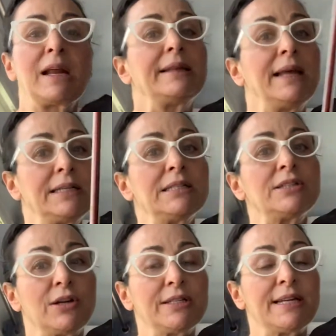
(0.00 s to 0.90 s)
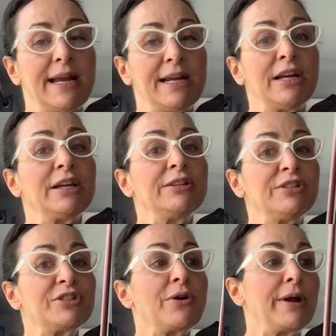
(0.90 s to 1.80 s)
I'd like to start today
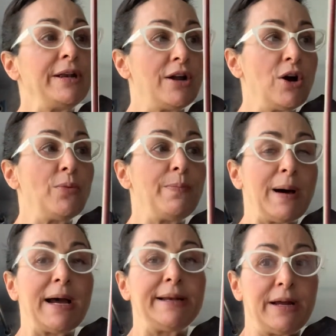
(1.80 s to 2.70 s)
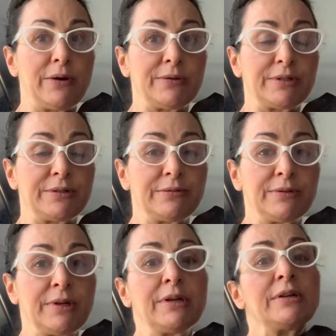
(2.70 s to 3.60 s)
just going note by note.
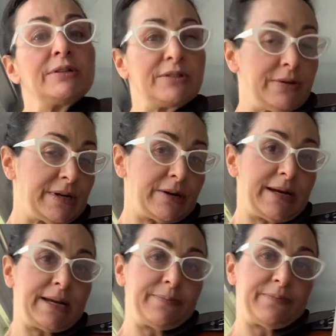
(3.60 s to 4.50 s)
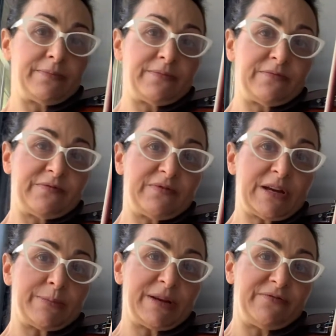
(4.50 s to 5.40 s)
So here I am.
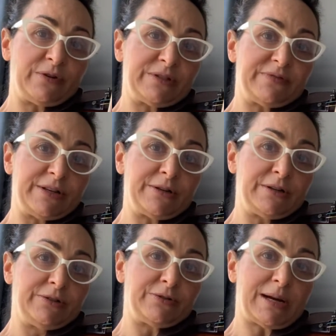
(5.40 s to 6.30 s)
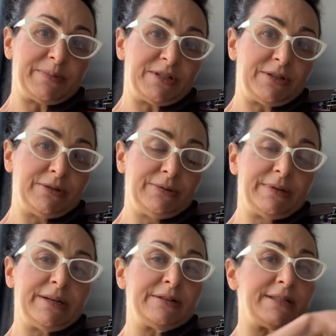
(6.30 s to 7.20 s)
Found my 1st finger, drop 2.
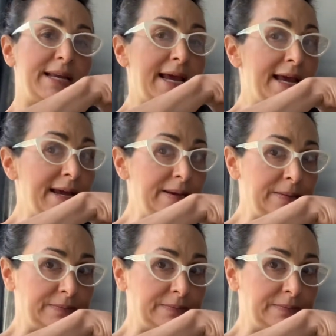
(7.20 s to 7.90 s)
Here's the A.